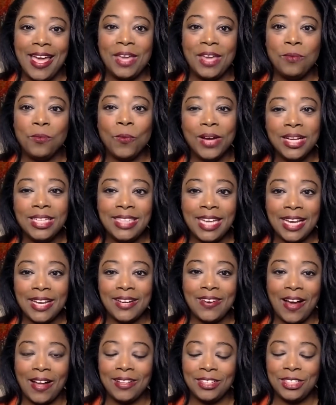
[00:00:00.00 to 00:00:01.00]
And one
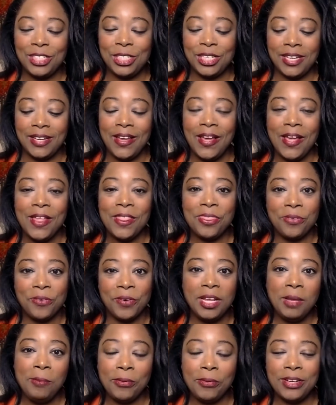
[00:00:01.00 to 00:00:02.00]
technology
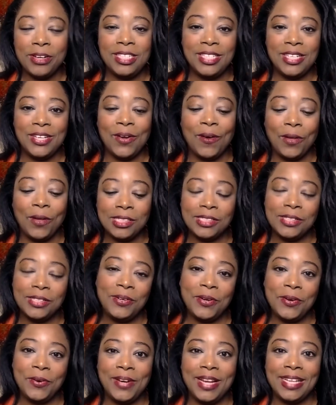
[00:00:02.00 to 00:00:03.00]
3D printing,
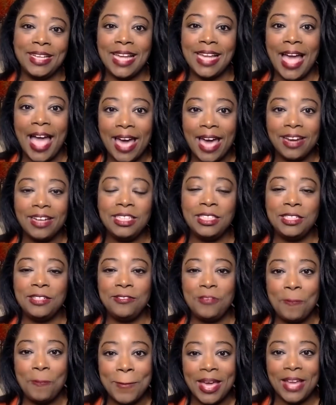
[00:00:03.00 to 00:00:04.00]
also known as
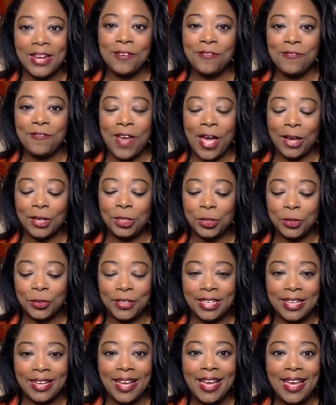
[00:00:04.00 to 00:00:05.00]
additive
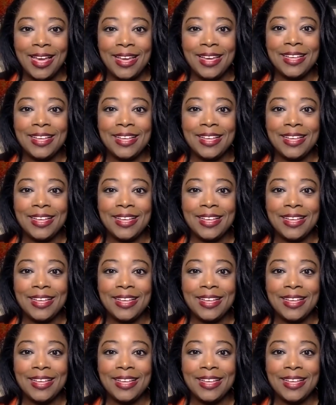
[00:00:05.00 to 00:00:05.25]
manufacturing,